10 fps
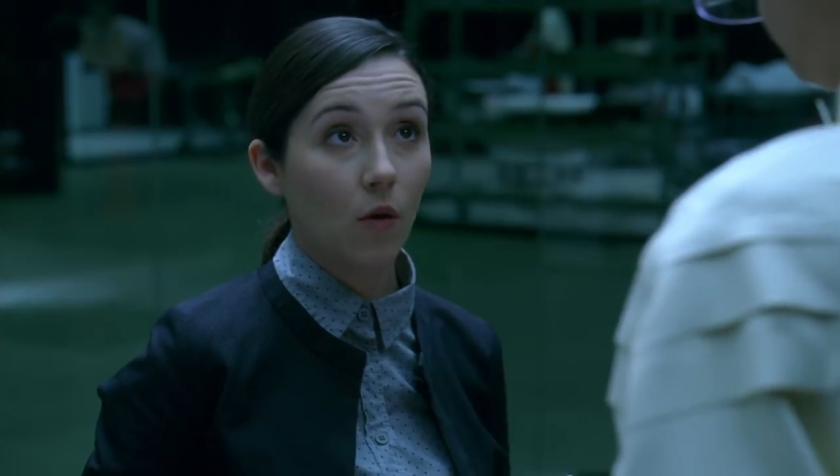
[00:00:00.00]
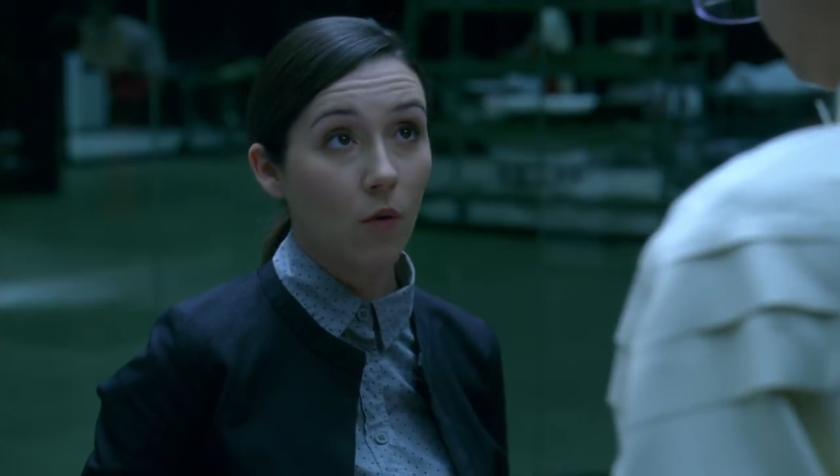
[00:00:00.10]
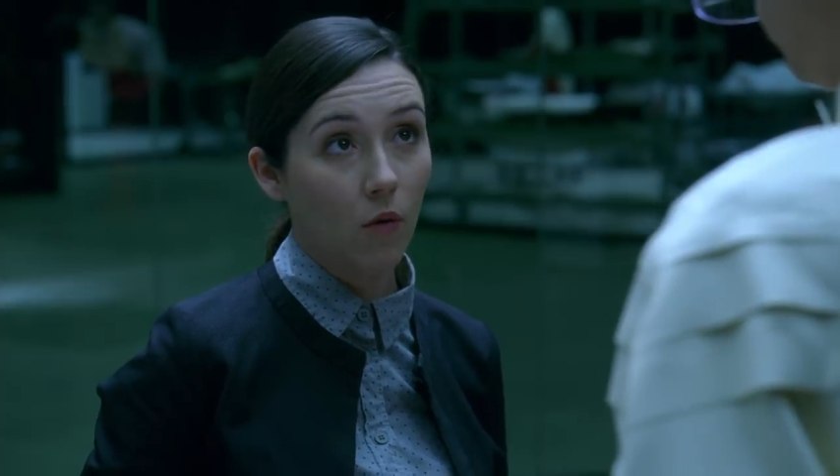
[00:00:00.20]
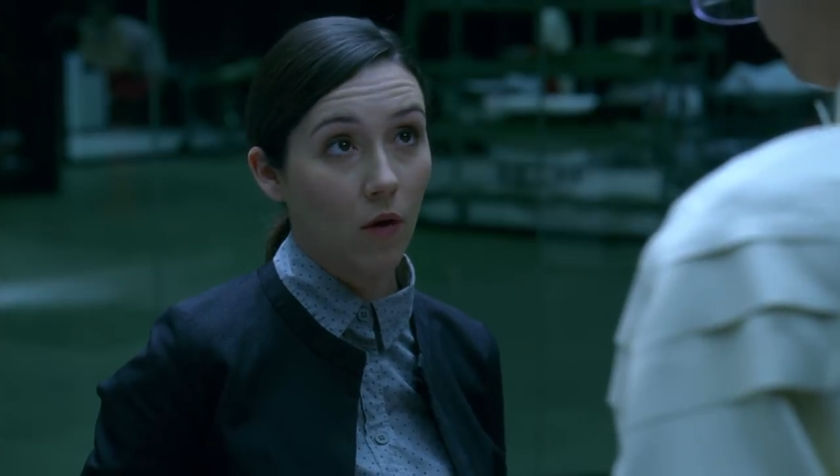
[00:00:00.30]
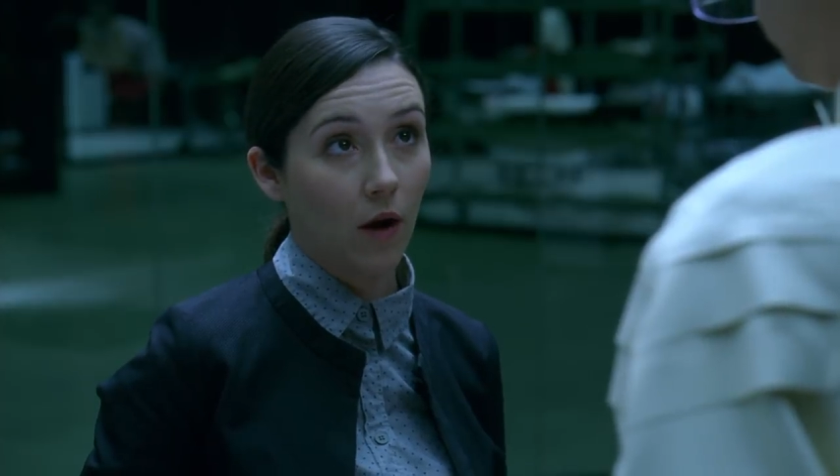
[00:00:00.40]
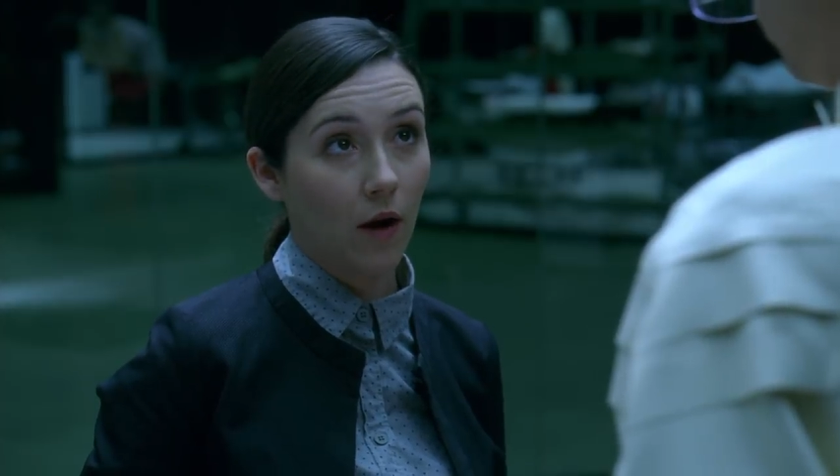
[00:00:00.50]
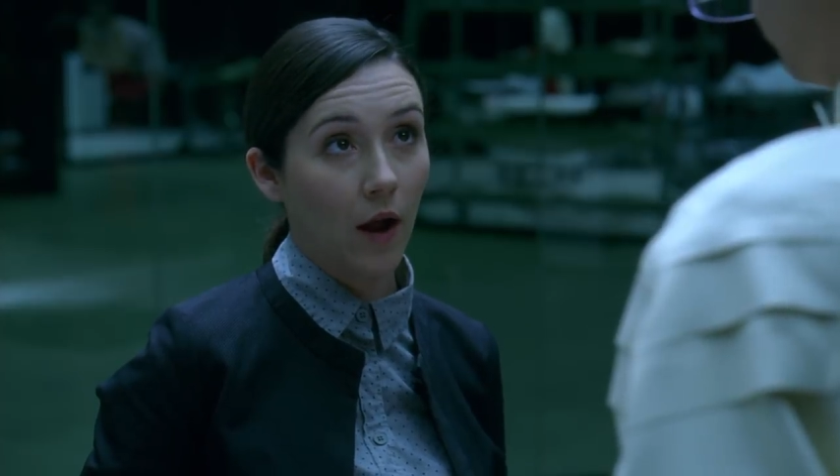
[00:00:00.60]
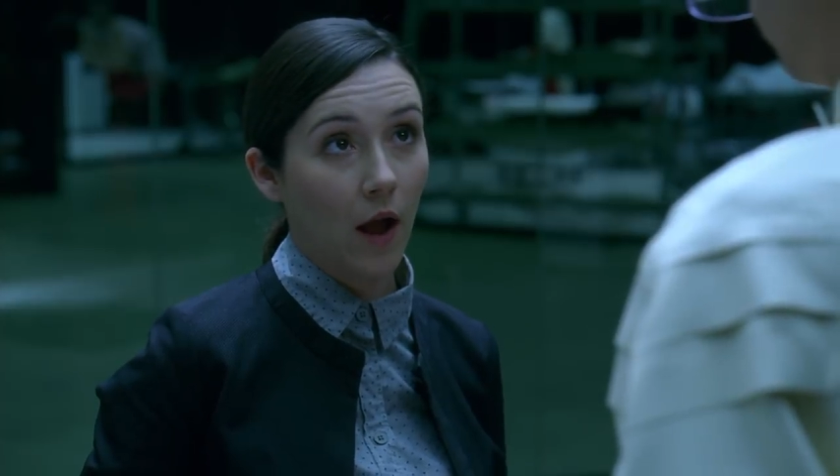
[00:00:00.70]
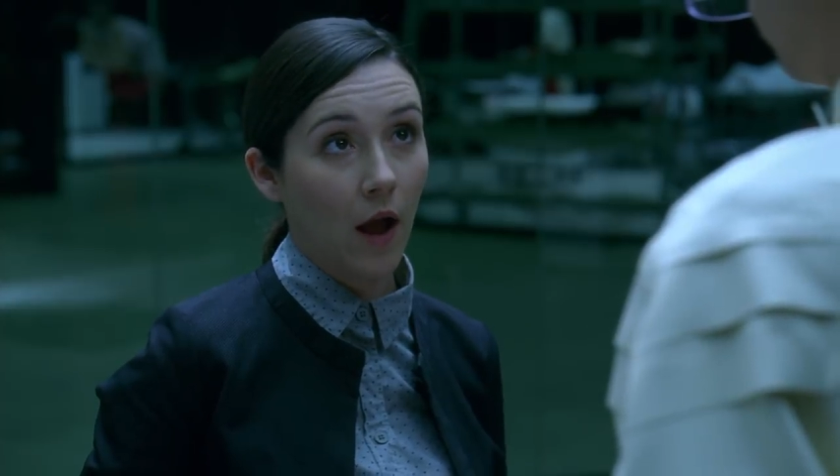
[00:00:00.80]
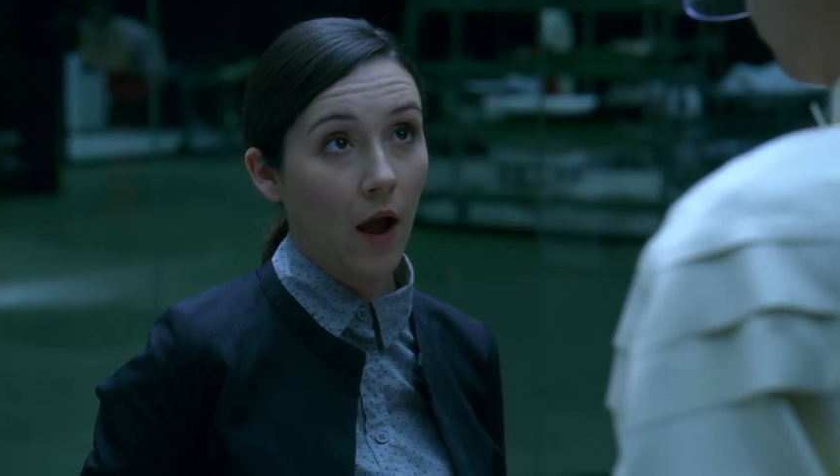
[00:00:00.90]
or
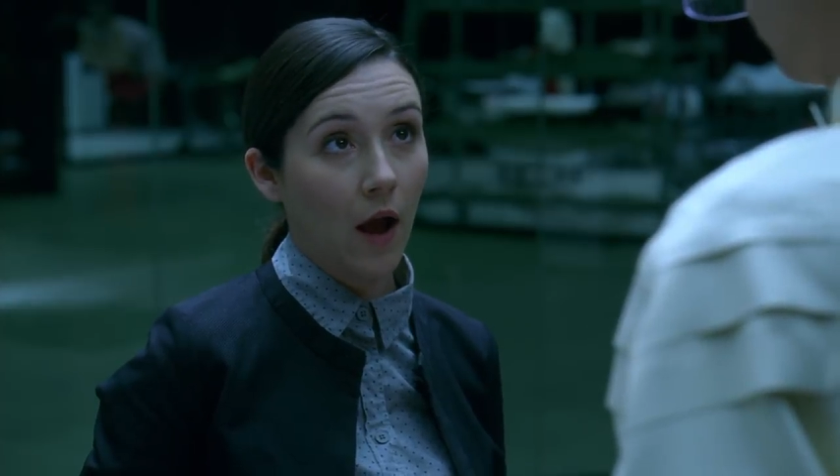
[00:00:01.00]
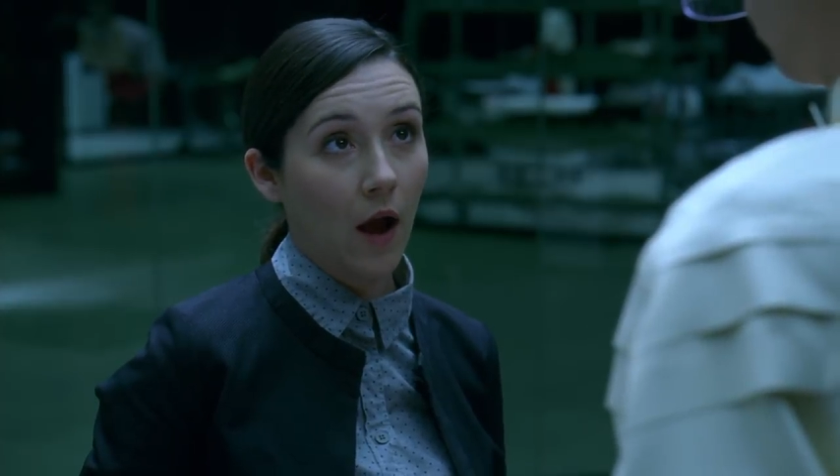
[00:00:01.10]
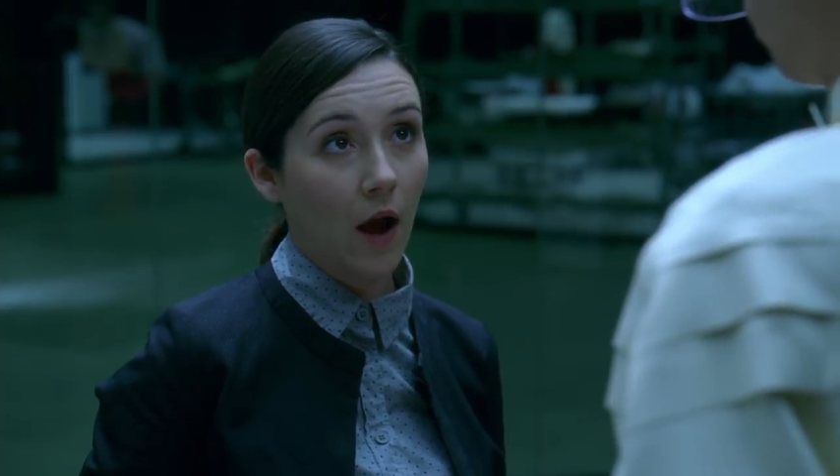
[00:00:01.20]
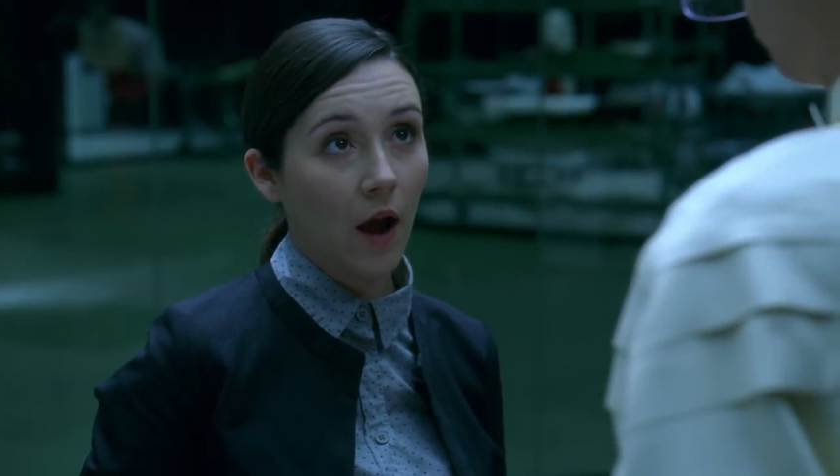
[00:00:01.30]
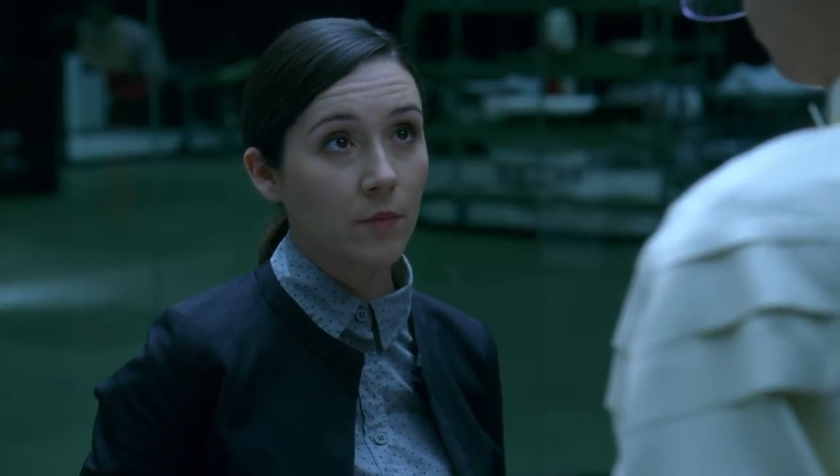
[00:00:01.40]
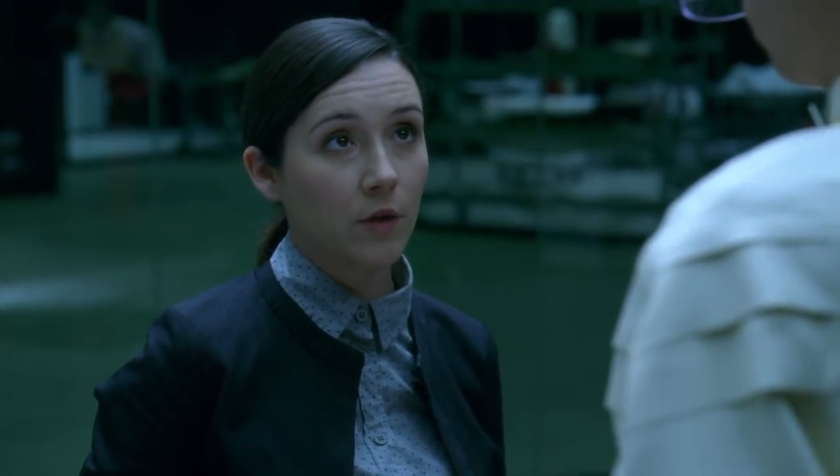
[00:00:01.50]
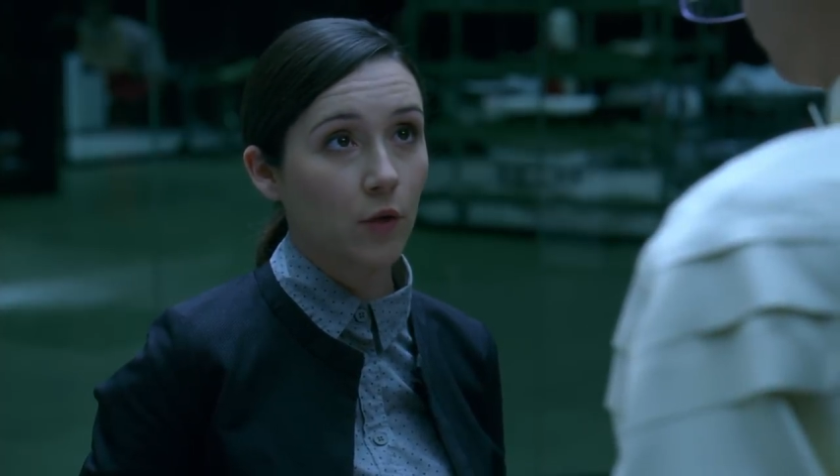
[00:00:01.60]
I'm